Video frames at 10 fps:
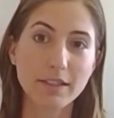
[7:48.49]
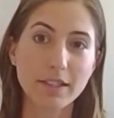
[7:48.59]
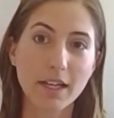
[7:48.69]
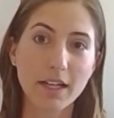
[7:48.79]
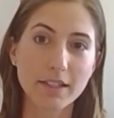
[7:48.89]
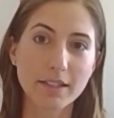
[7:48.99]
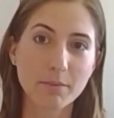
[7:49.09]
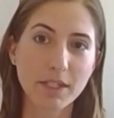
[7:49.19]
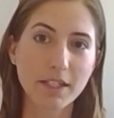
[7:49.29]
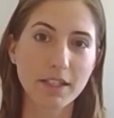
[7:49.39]
doesn't
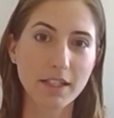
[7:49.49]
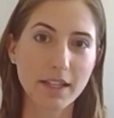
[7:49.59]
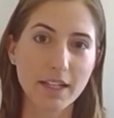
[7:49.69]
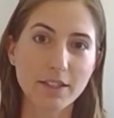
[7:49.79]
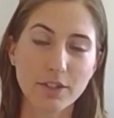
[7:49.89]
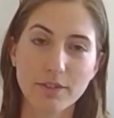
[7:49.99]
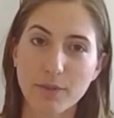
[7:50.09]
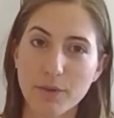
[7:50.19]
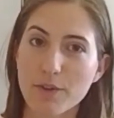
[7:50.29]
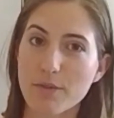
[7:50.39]
mean that that's good
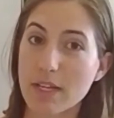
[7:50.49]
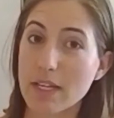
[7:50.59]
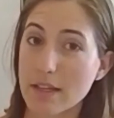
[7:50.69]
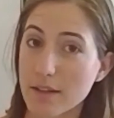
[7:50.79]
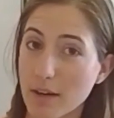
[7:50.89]
for you either.